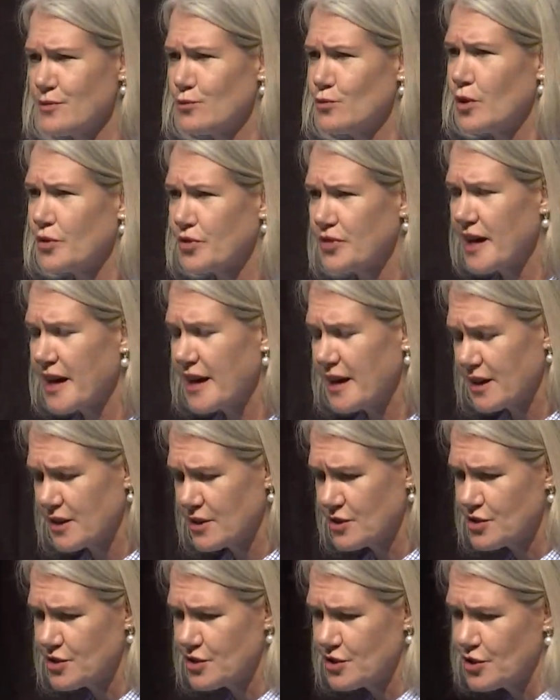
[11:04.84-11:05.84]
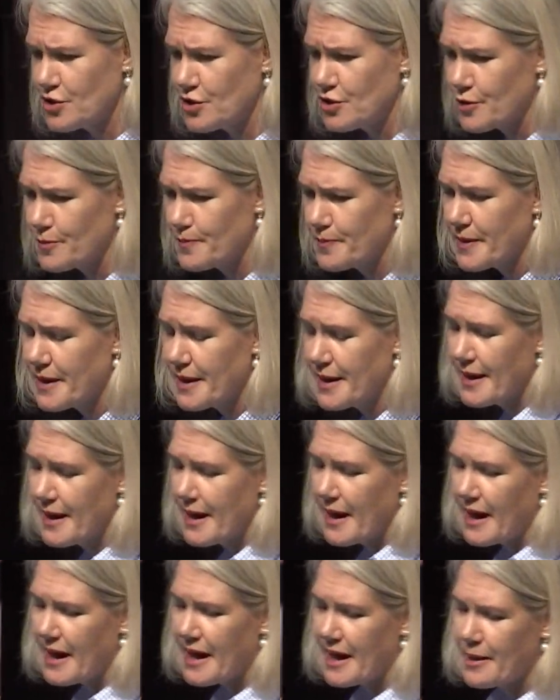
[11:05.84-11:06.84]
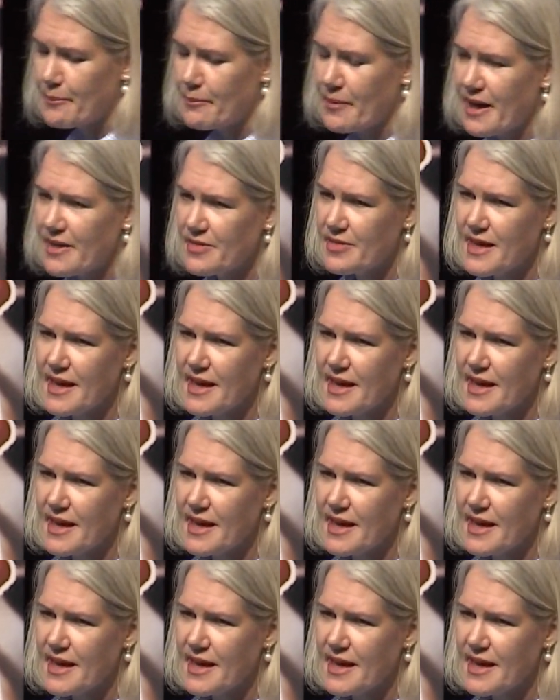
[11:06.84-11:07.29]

and what they consume. And